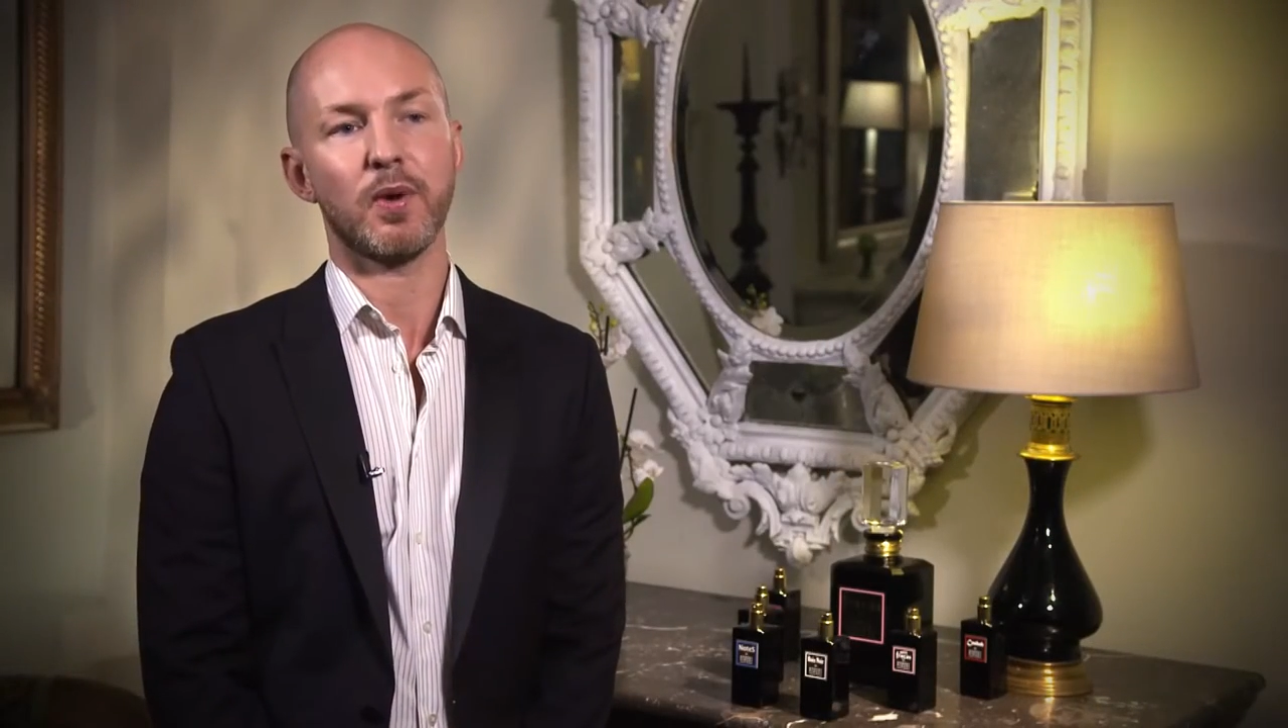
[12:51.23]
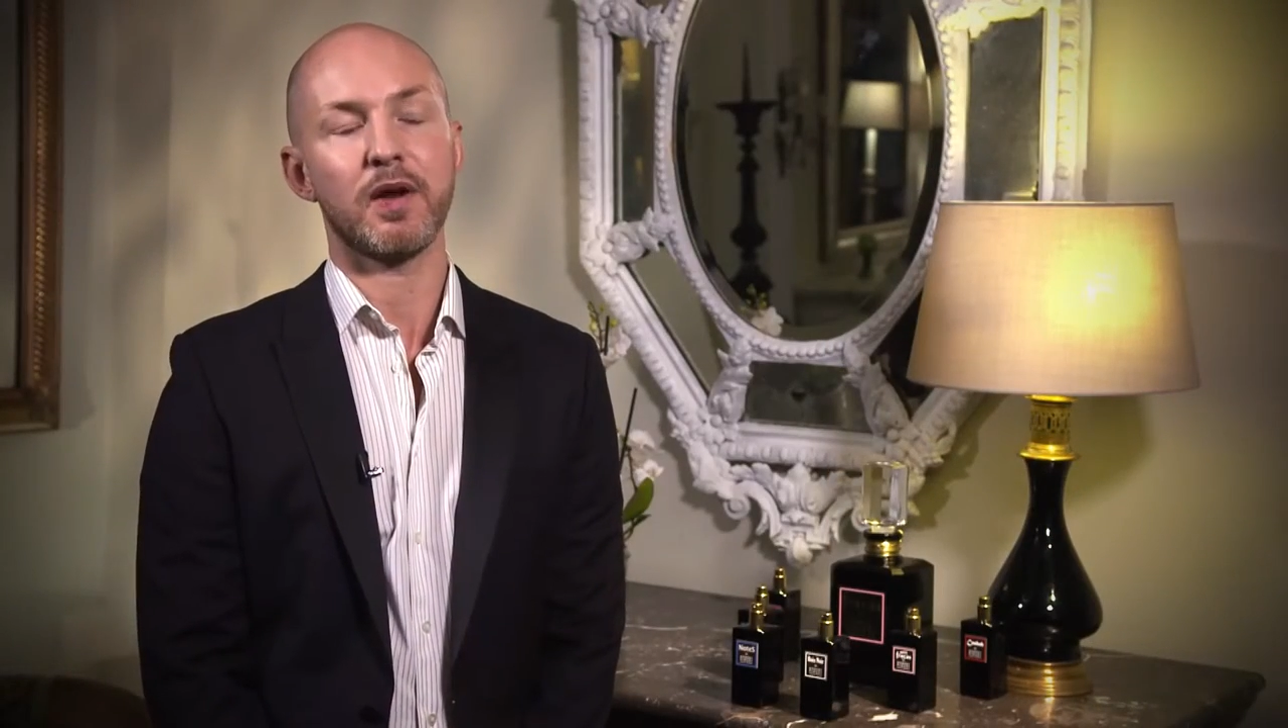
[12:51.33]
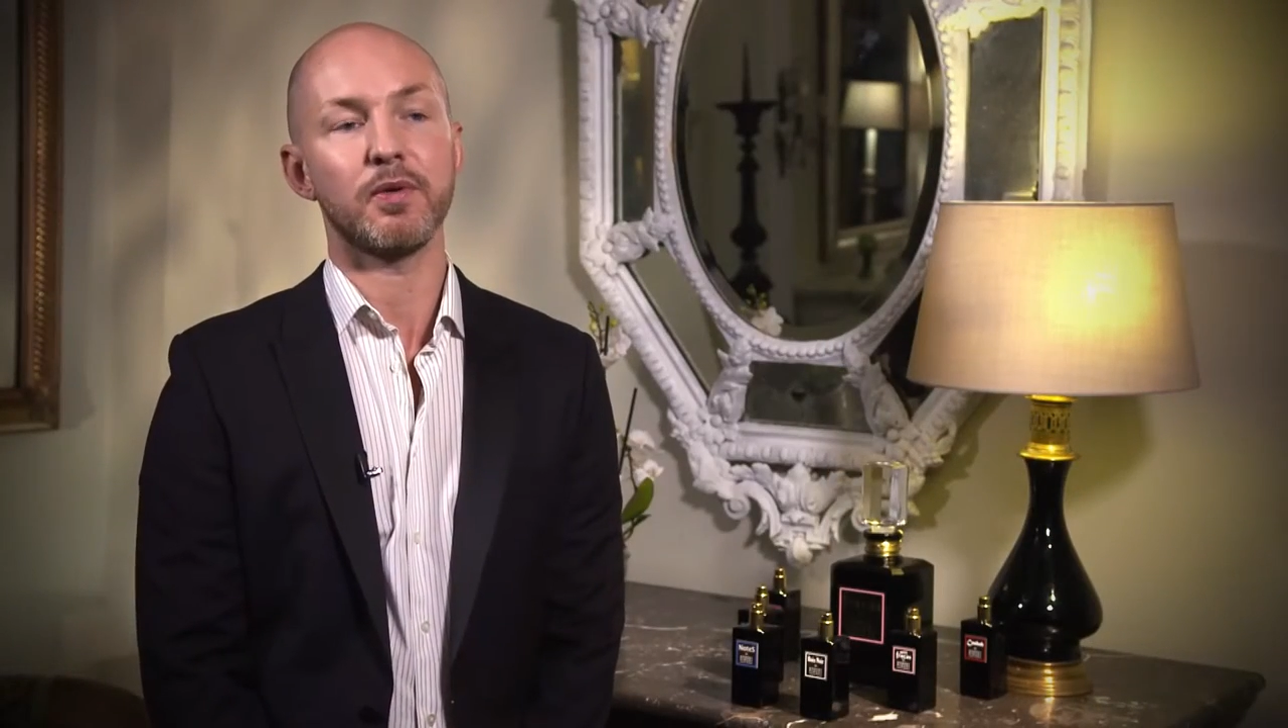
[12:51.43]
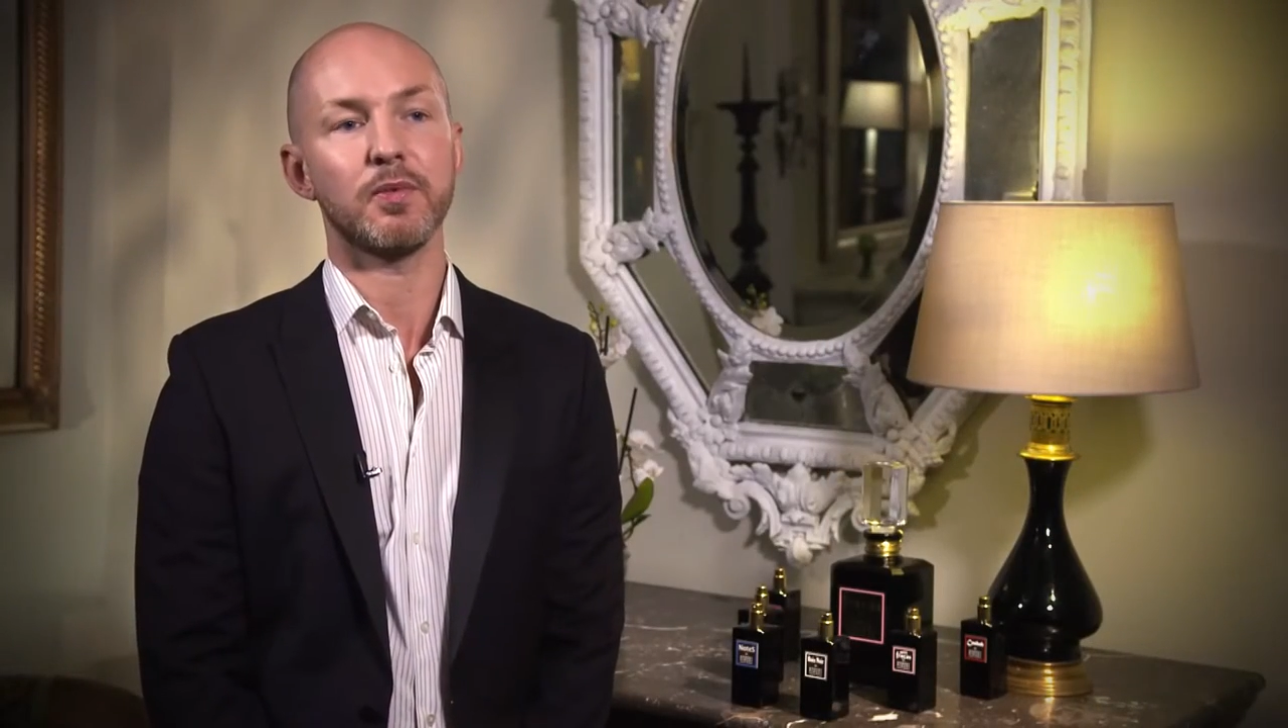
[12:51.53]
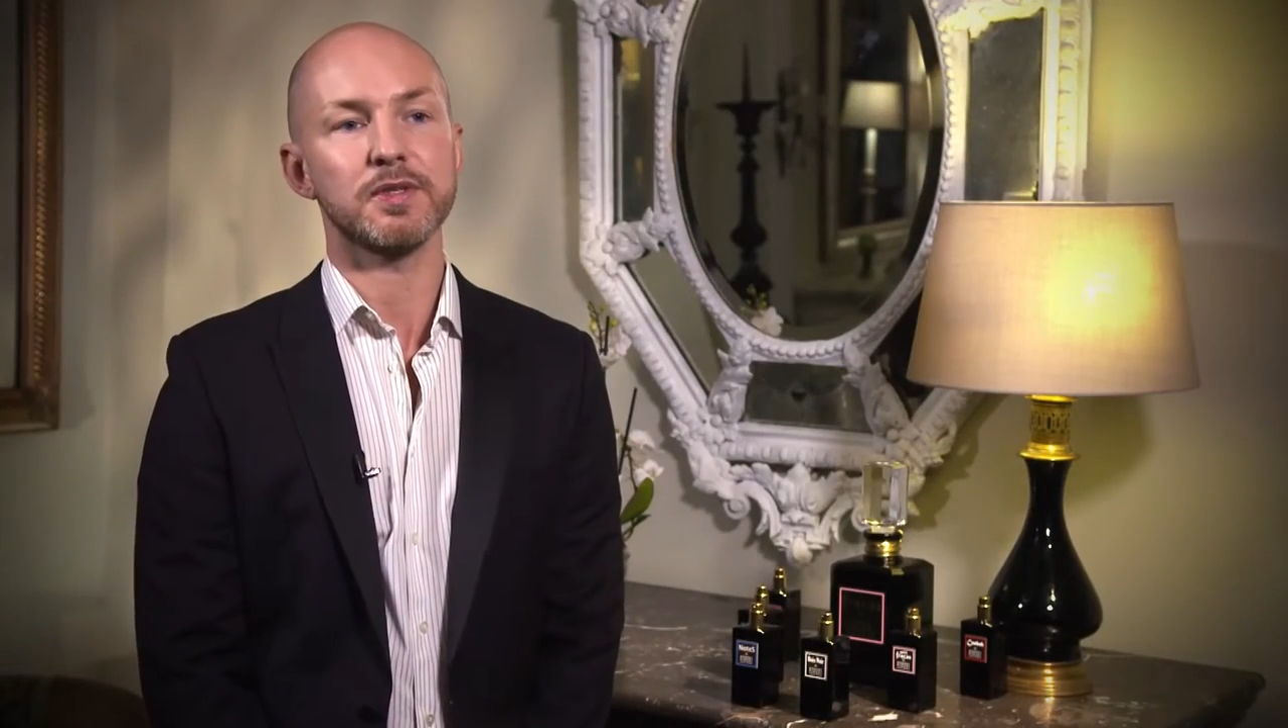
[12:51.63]

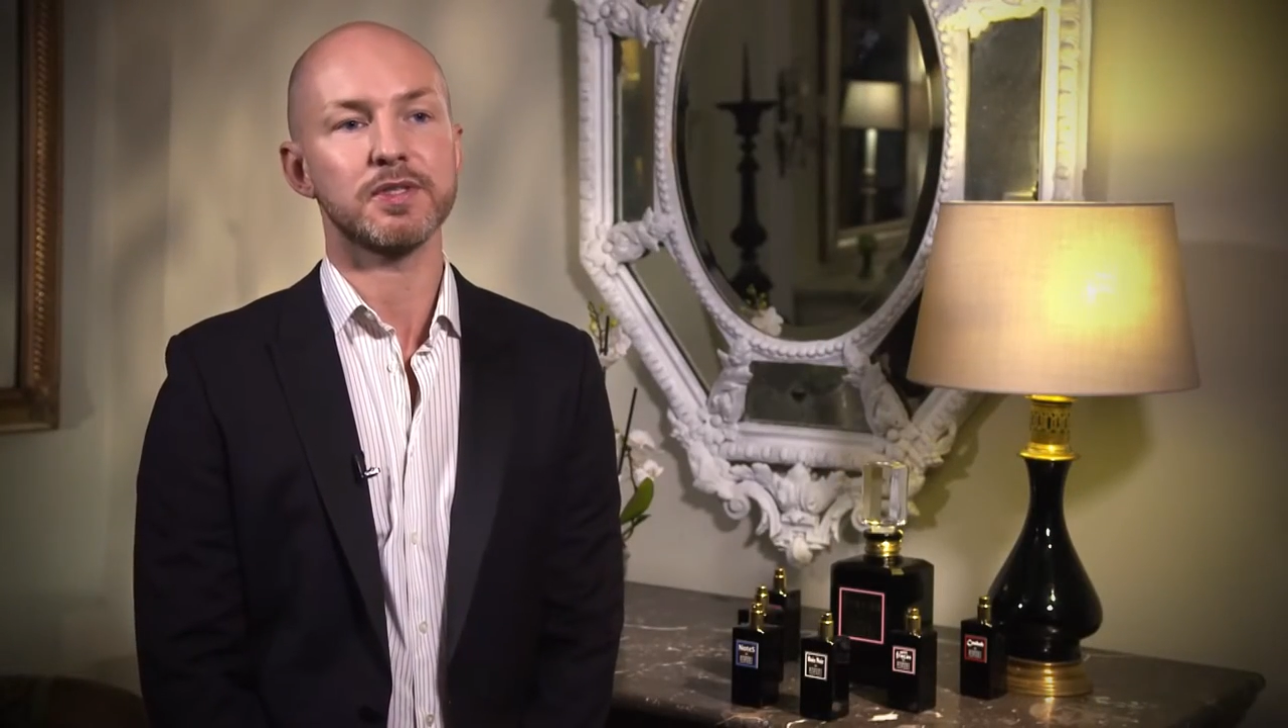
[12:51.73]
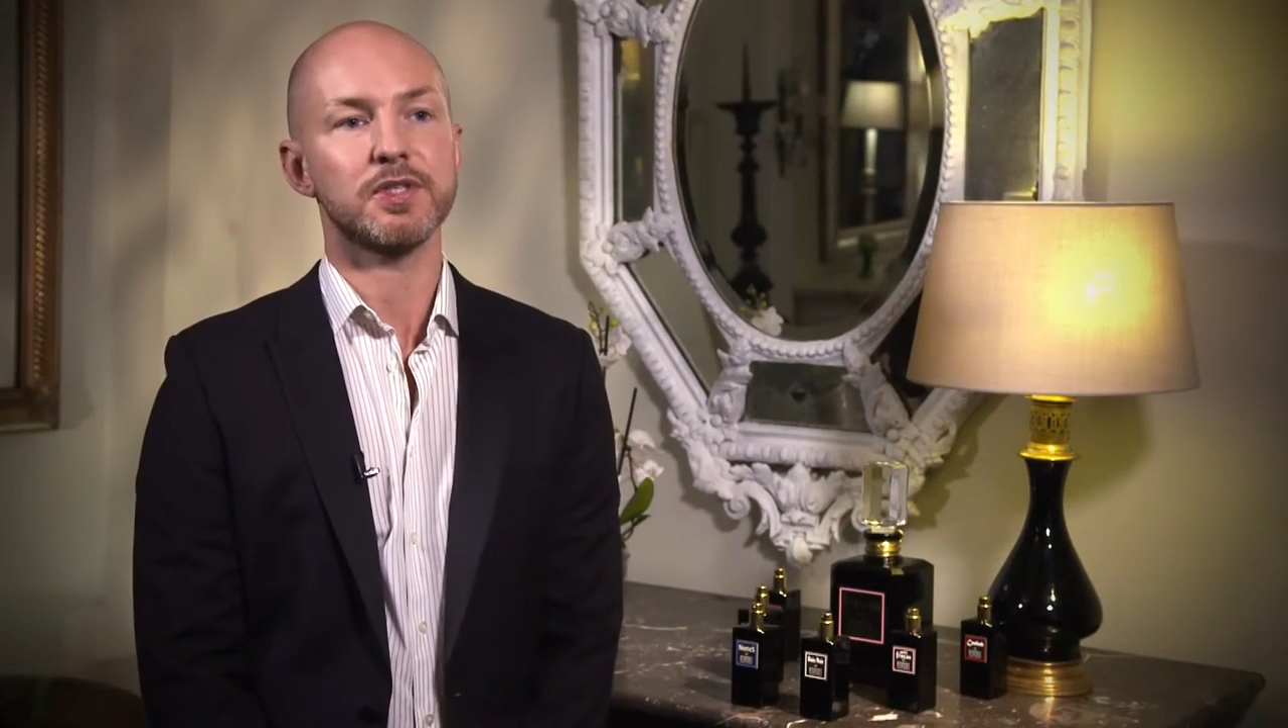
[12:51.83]
wearer wants